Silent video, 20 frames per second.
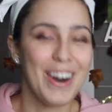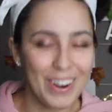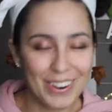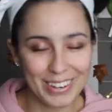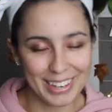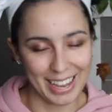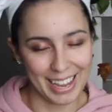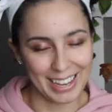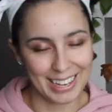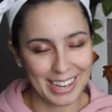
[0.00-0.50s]

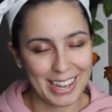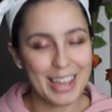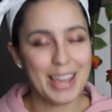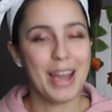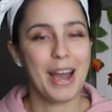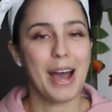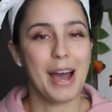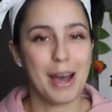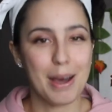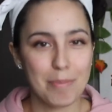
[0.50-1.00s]
Okay,
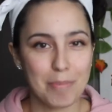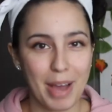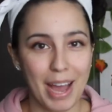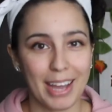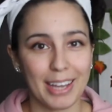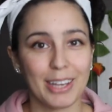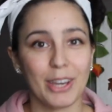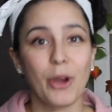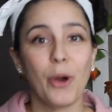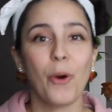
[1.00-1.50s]
I'm
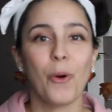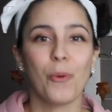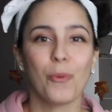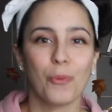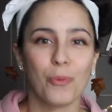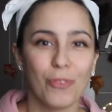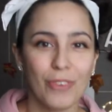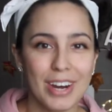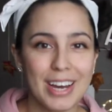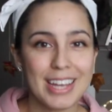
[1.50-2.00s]
back.
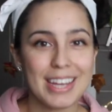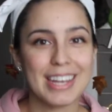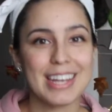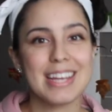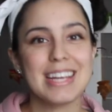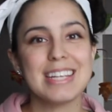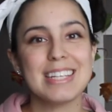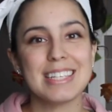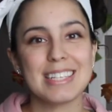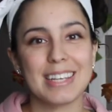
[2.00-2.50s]
What
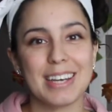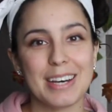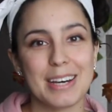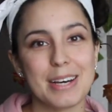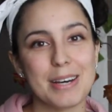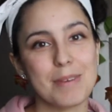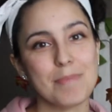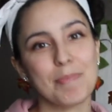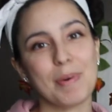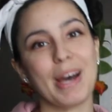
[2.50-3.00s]
is
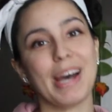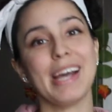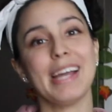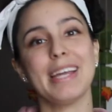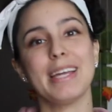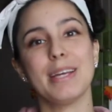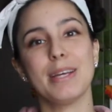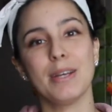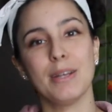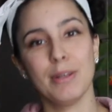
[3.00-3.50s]
up? I
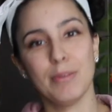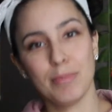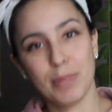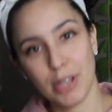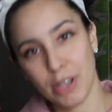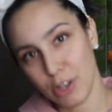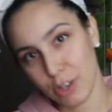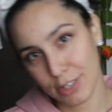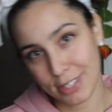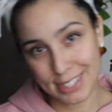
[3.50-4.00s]
am
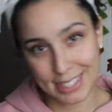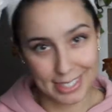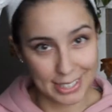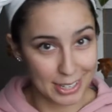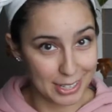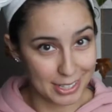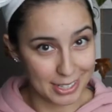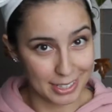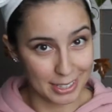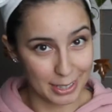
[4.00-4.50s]

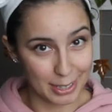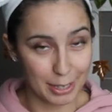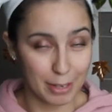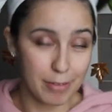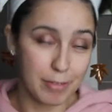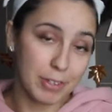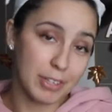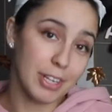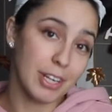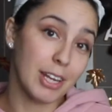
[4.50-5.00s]
Stacy,
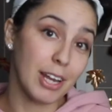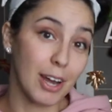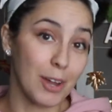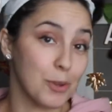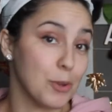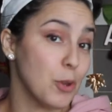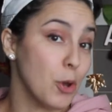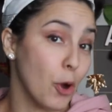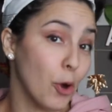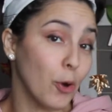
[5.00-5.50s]
if you did
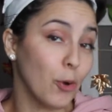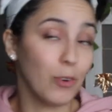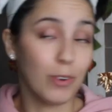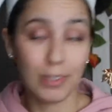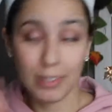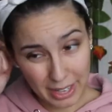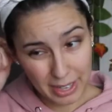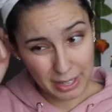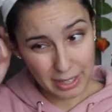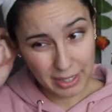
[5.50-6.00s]
not know.
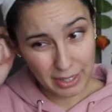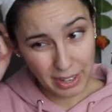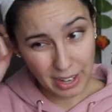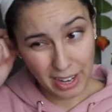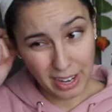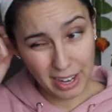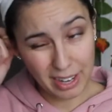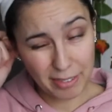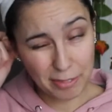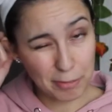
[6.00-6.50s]
I
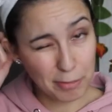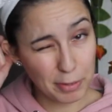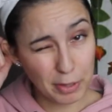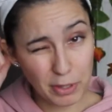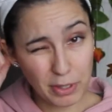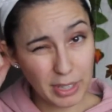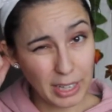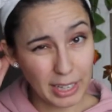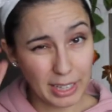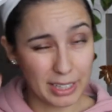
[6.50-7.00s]

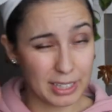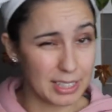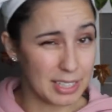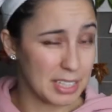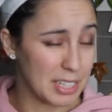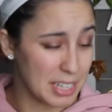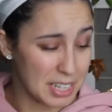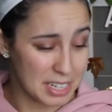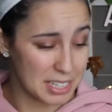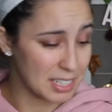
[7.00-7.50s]
feel like
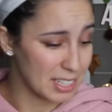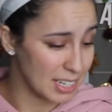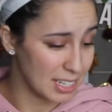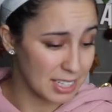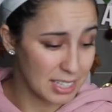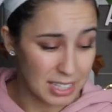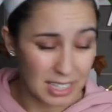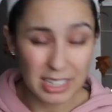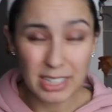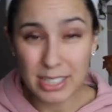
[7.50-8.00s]
it's a
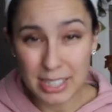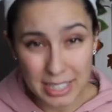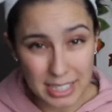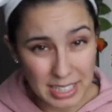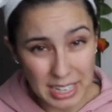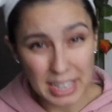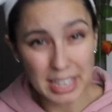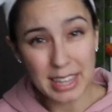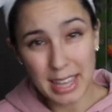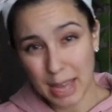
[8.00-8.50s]
necessity to
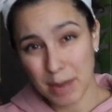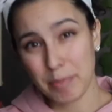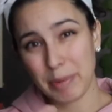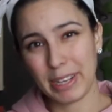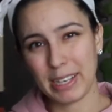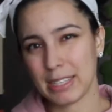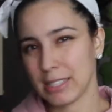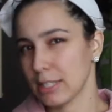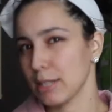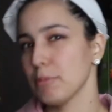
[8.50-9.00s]
say that
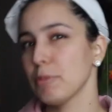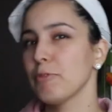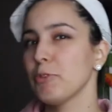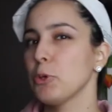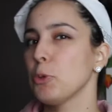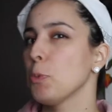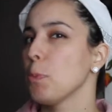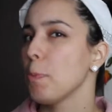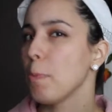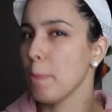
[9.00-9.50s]
because some of
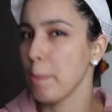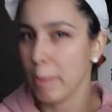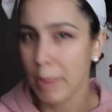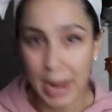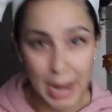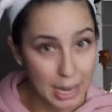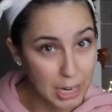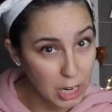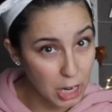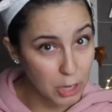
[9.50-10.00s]
you
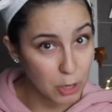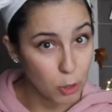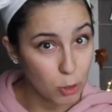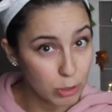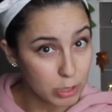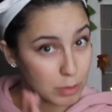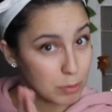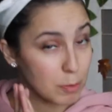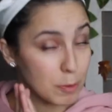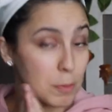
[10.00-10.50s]
may not
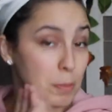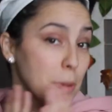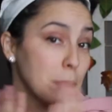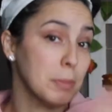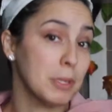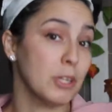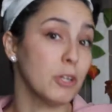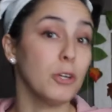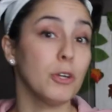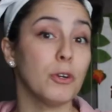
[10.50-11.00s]
know, some of you may
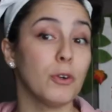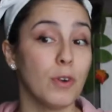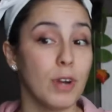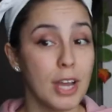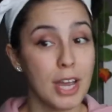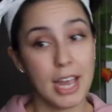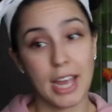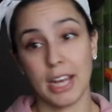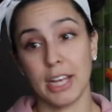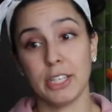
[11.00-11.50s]
be new,
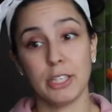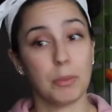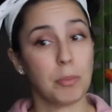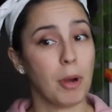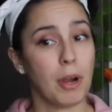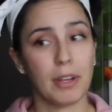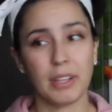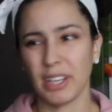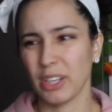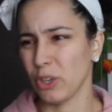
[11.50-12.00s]
and you're
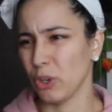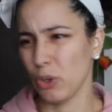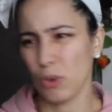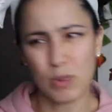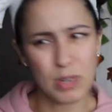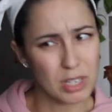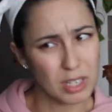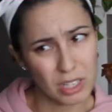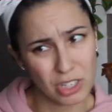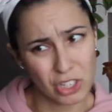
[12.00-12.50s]
probably like,
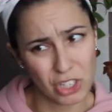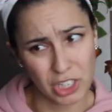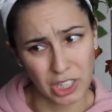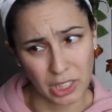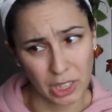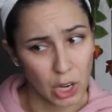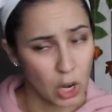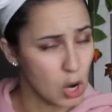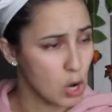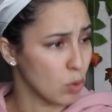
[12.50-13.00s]
who is this
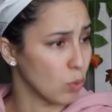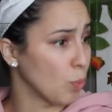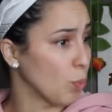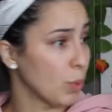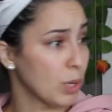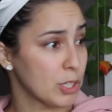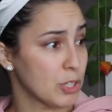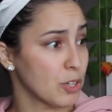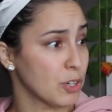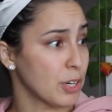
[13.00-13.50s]
chick?
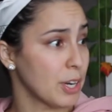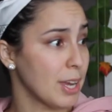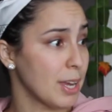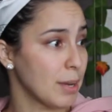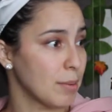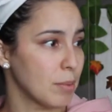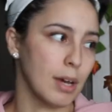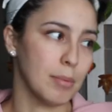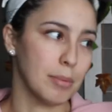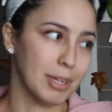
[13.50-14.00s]
What's her
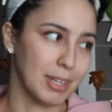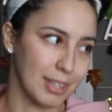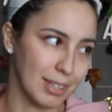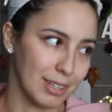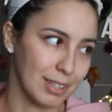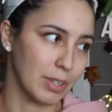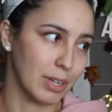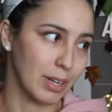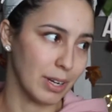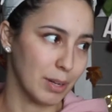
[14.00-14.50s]
name? I mean,
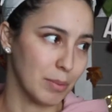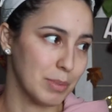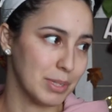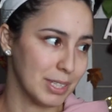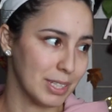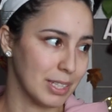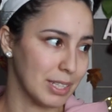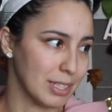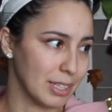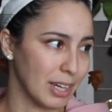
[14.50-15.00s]
the name
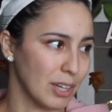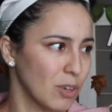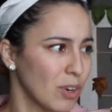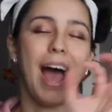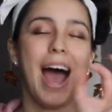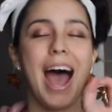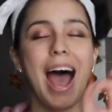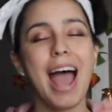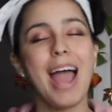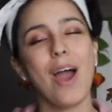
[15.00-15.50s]
is in the title.
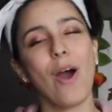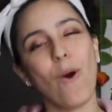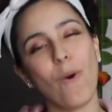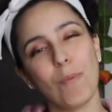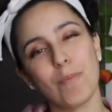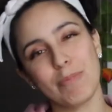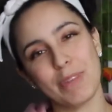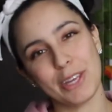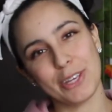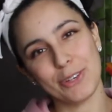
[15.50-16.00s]
I
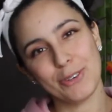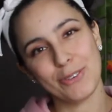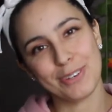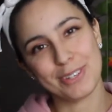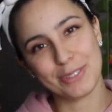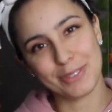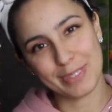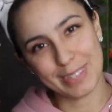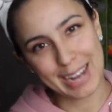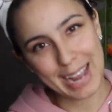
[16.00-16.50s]
hope that you are
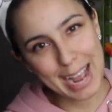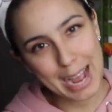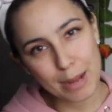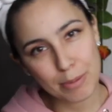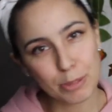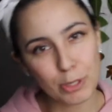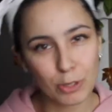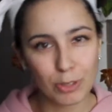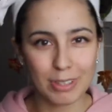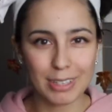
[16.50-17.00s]
doing
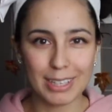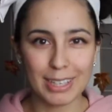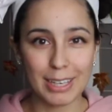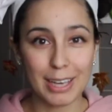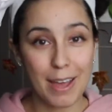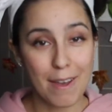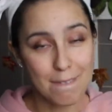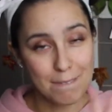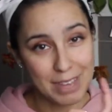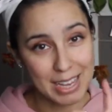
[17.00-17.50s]
absolutely
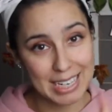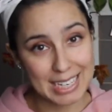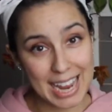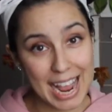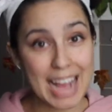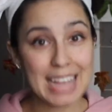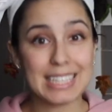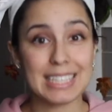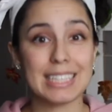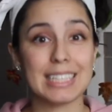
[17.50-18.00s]

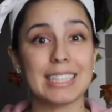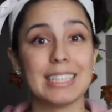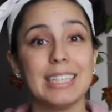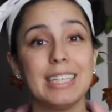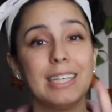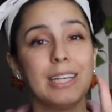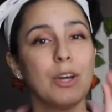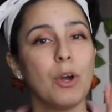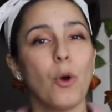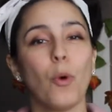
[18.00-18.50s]

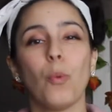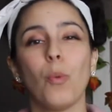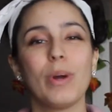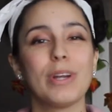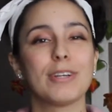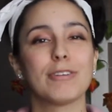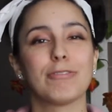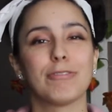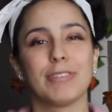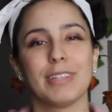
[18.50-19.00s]
fantastically,
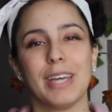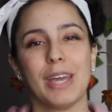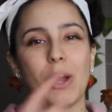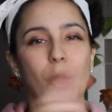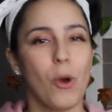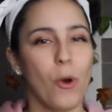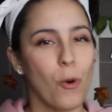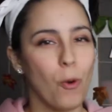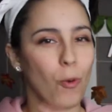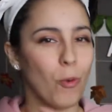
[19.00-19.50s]
wonderfully
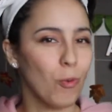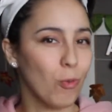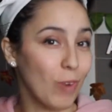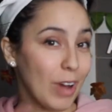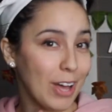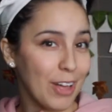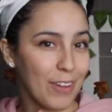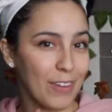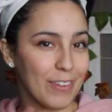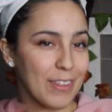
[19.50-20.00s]

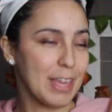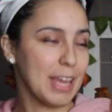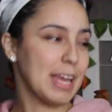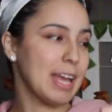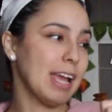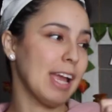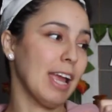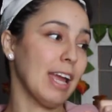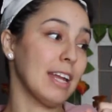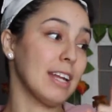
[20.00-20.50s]
well,
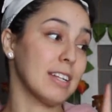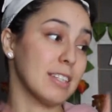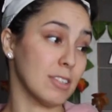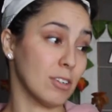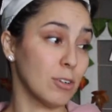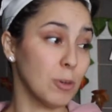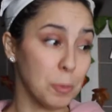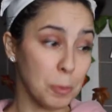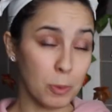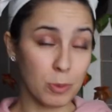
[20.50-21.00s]
and it's
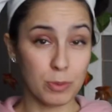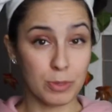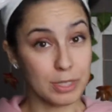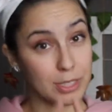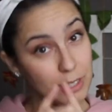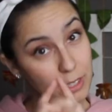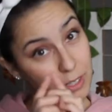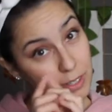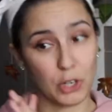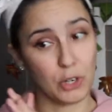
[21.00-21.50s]

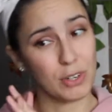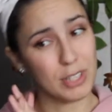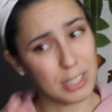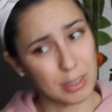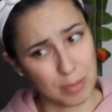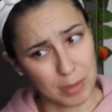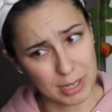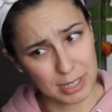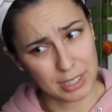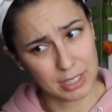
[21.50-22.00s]
almost
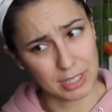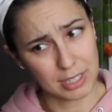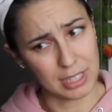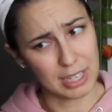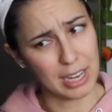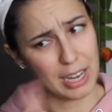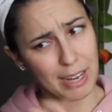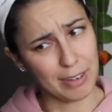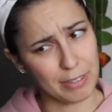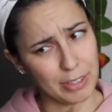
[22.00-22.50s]
Christmas
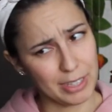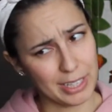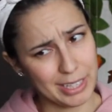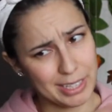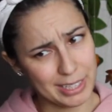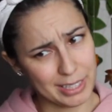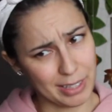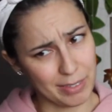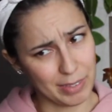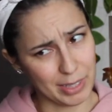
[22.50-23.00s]
after
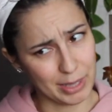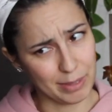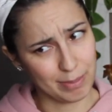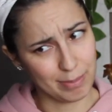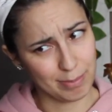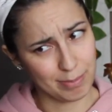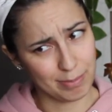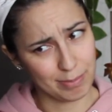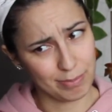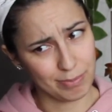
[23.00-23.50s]
Thanksgiving.
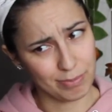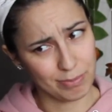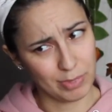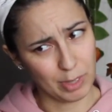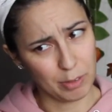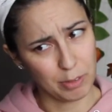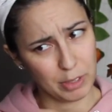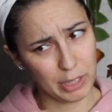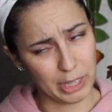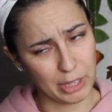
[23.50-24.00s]

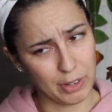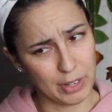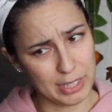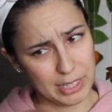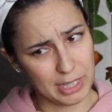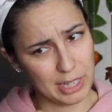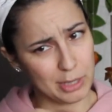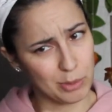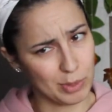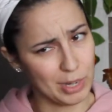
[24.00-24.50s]
I felt like
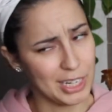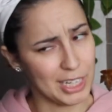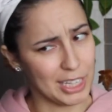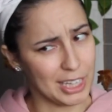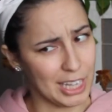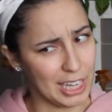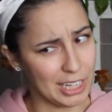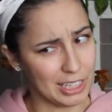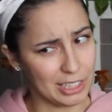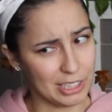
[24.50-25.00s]
Crazy Eyes when I
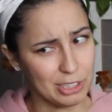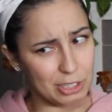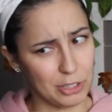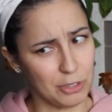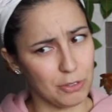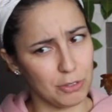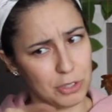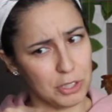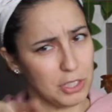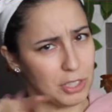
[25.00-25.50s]
did that because you
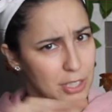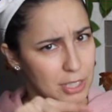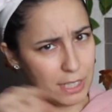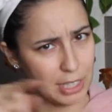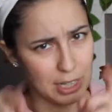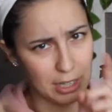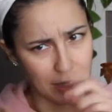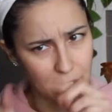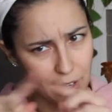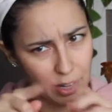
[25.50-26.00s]
know she does
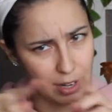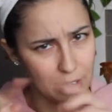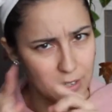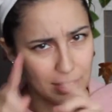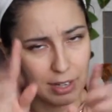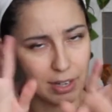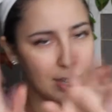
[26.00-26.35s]
that a lot.